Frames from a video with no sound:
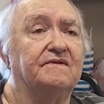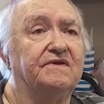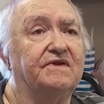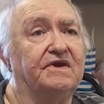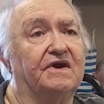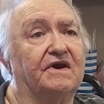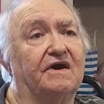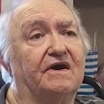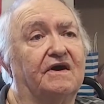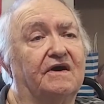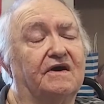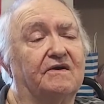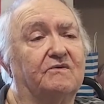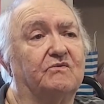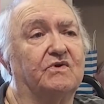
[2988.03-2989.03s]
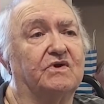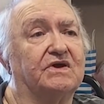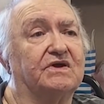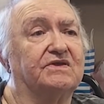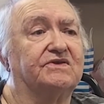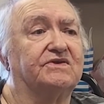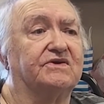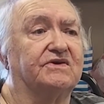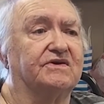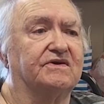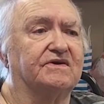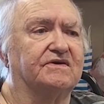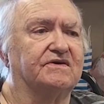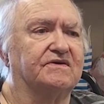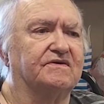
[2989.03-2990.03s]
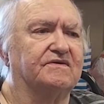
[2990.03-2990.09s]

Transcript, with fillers: yeah, I went, uh,